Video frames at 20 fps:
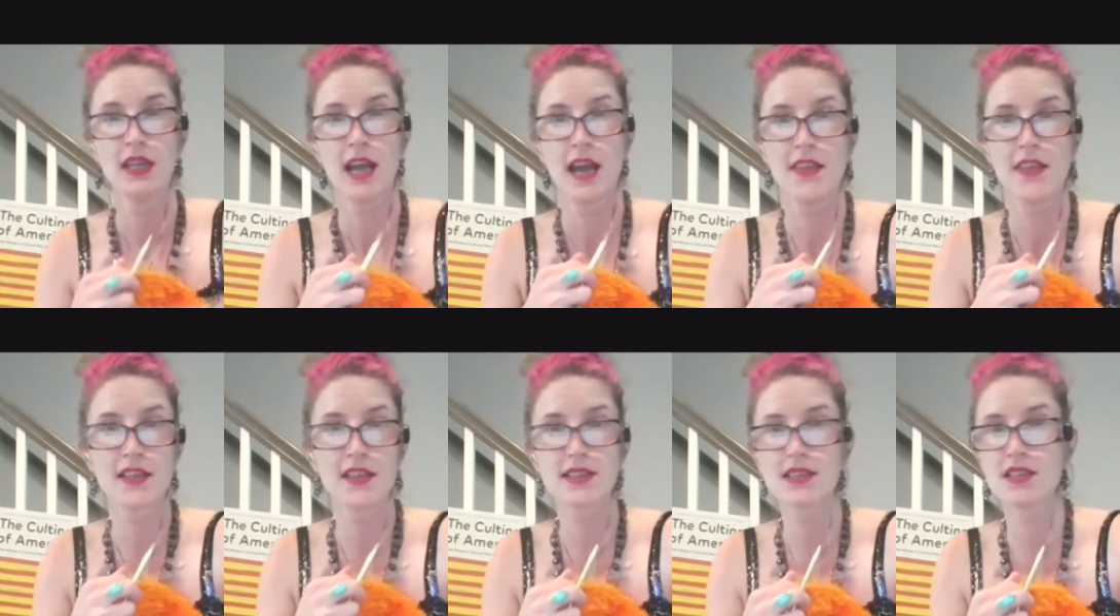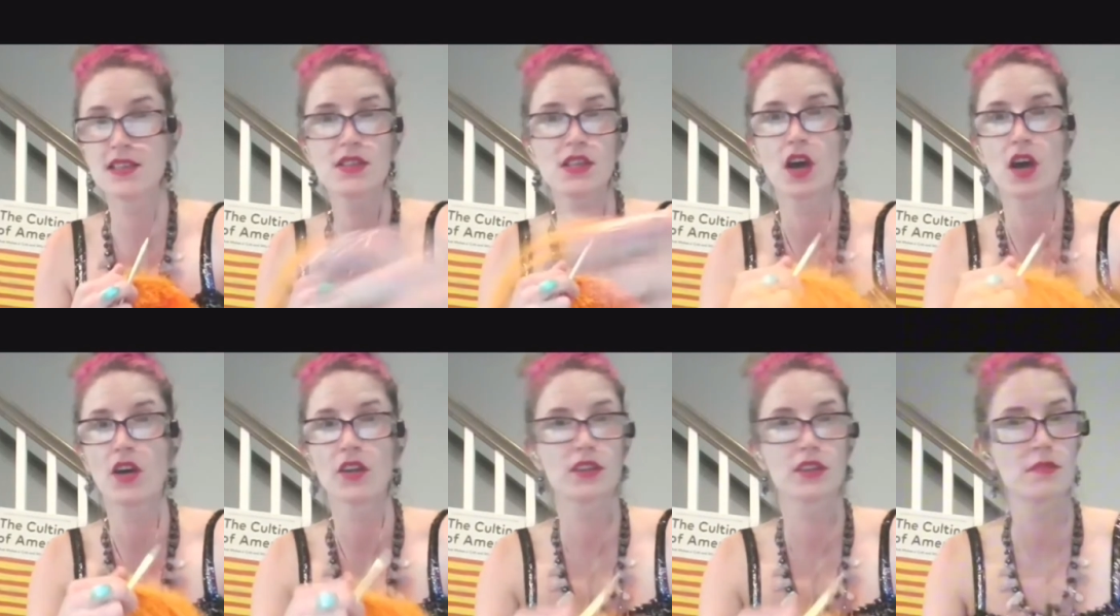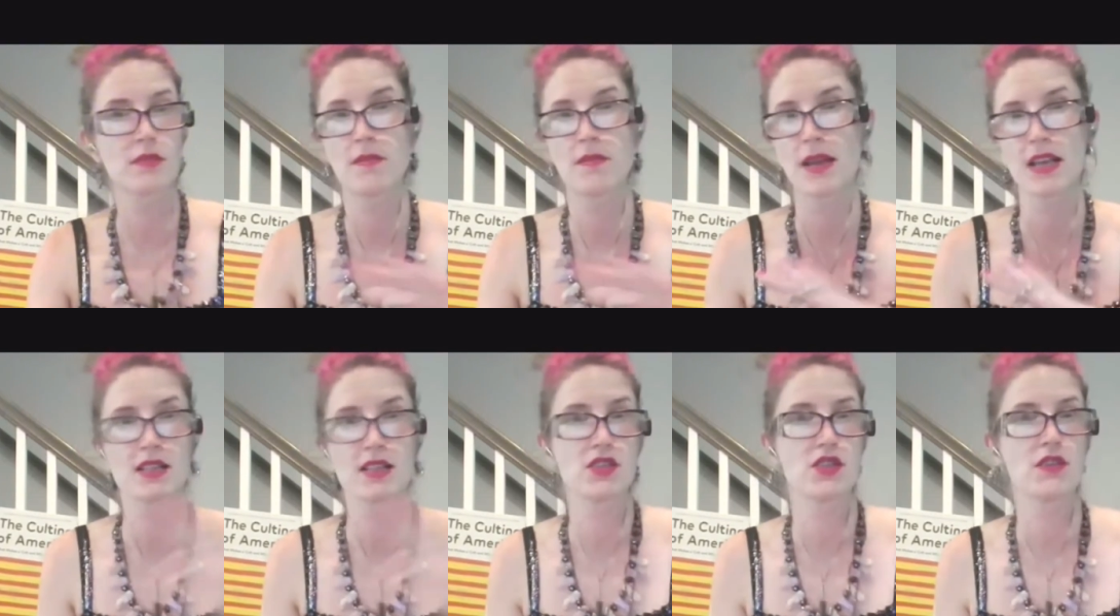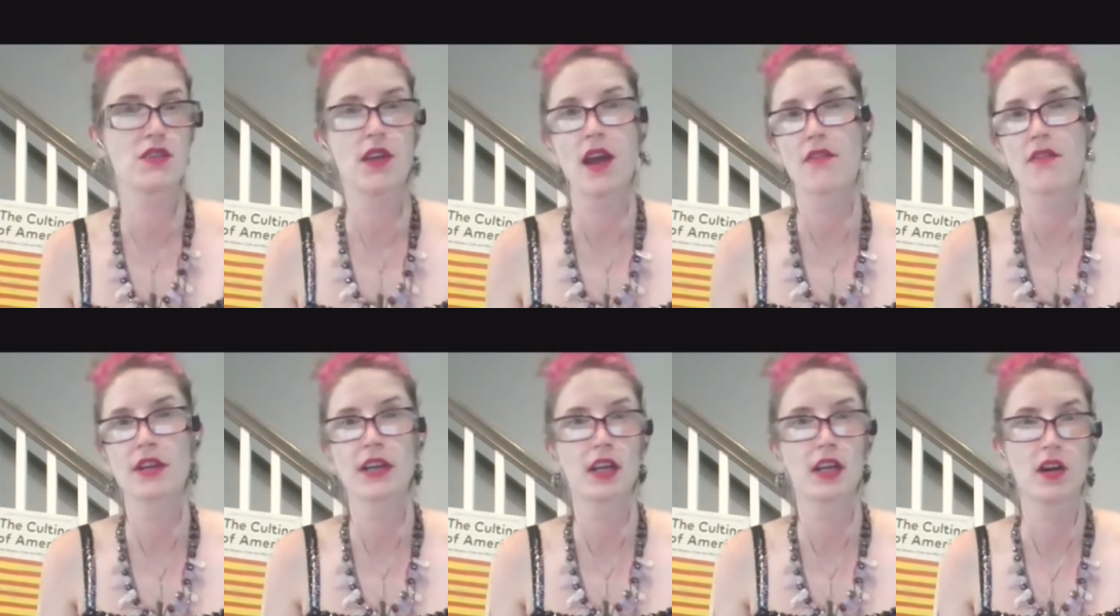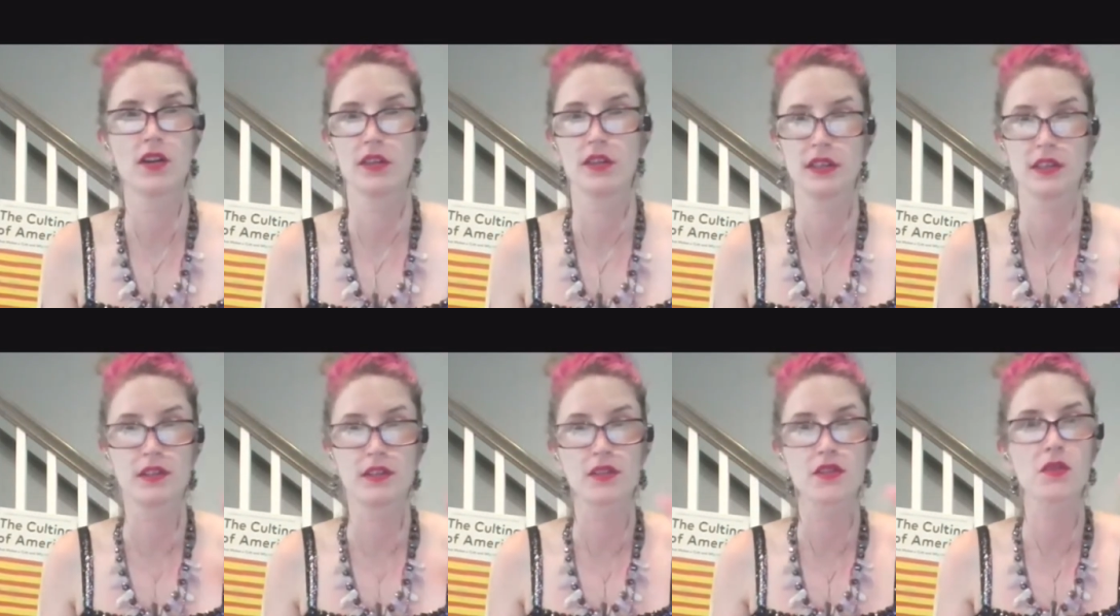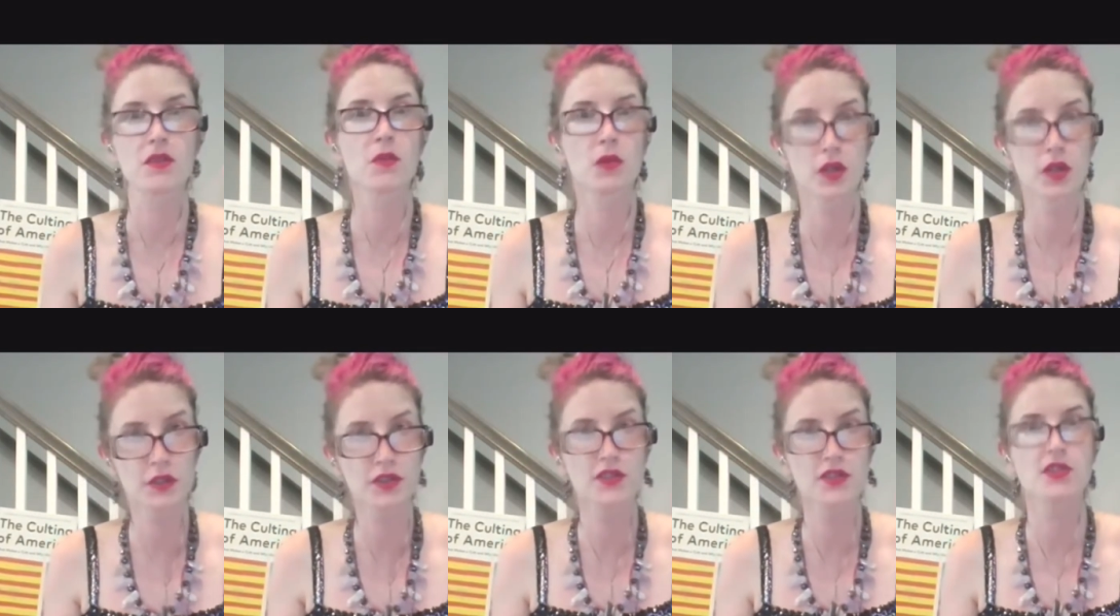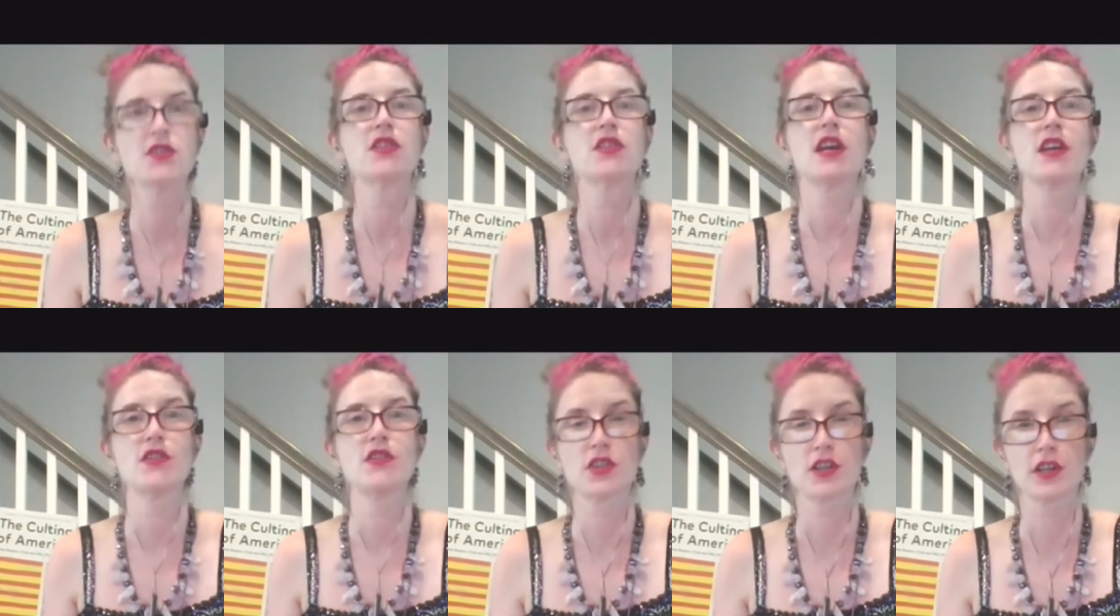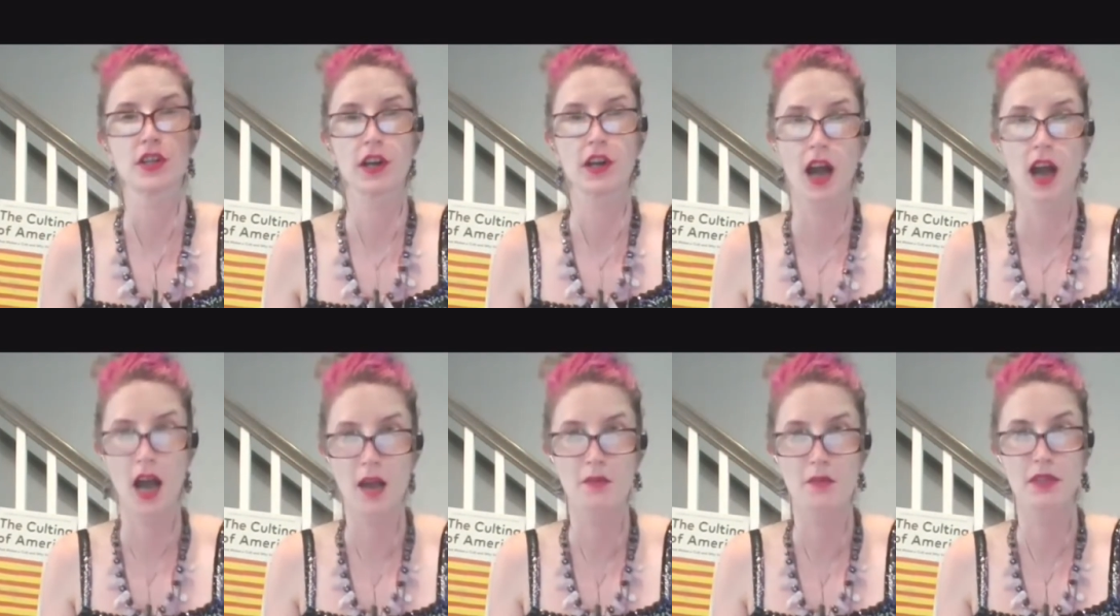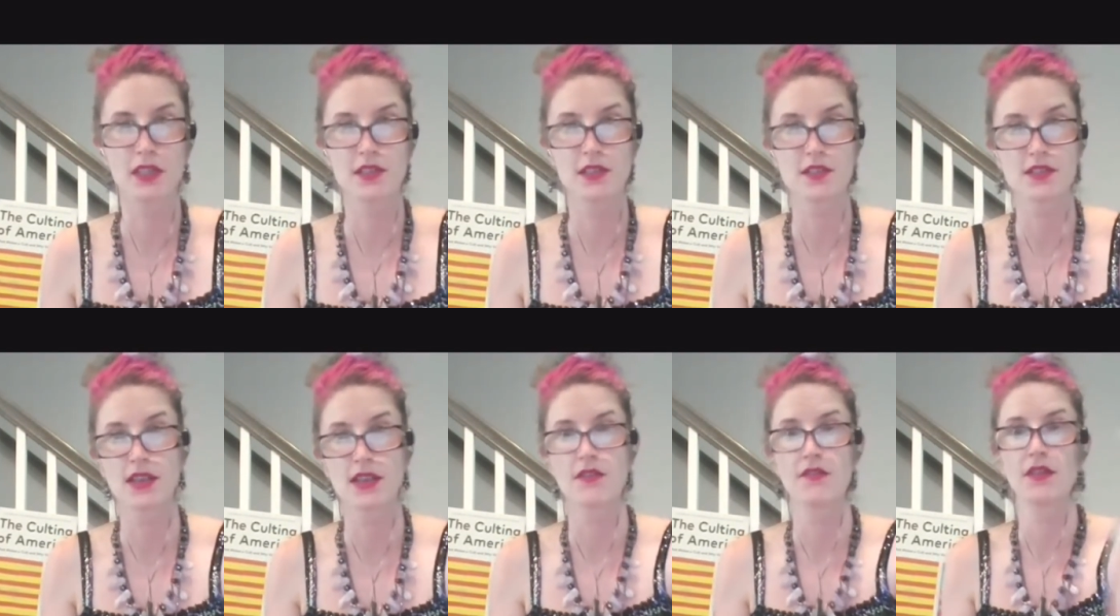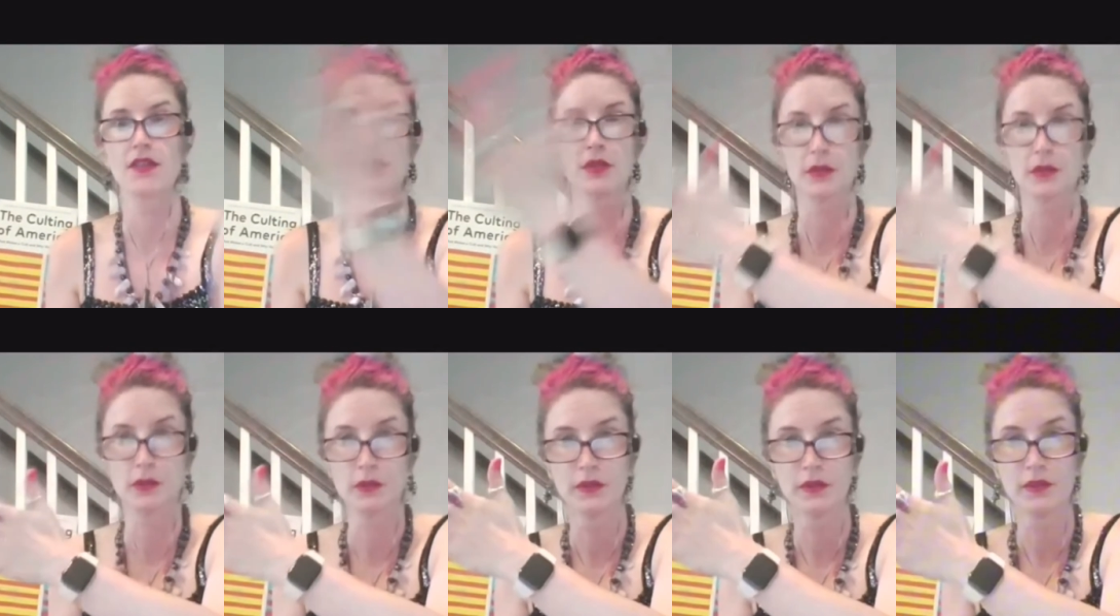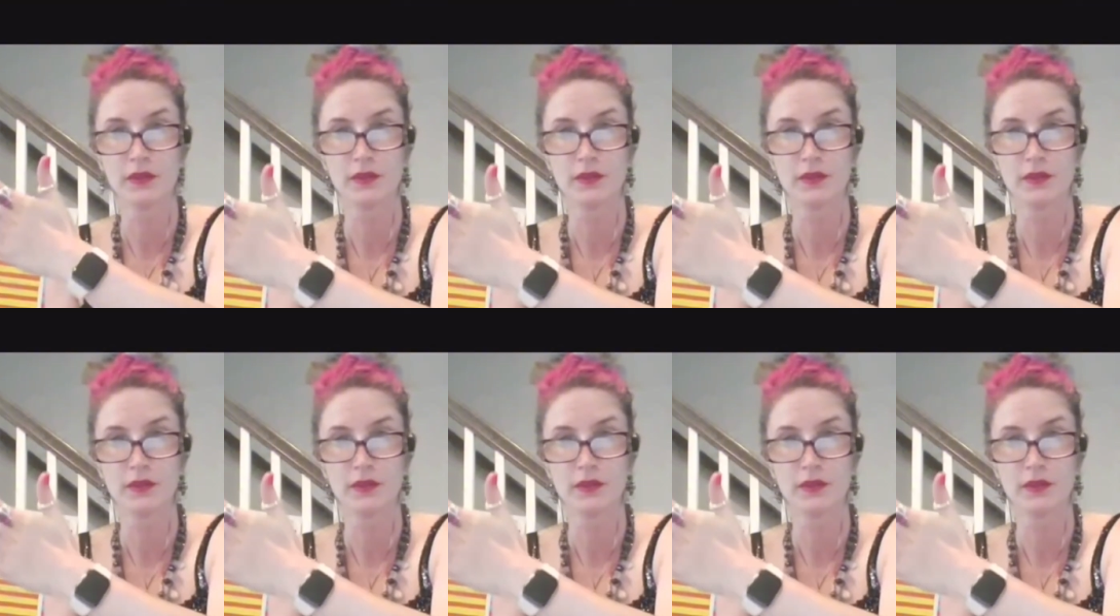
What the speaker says: And this is the ultimate message of every cult leader. The world is in danger. I'm going to save you.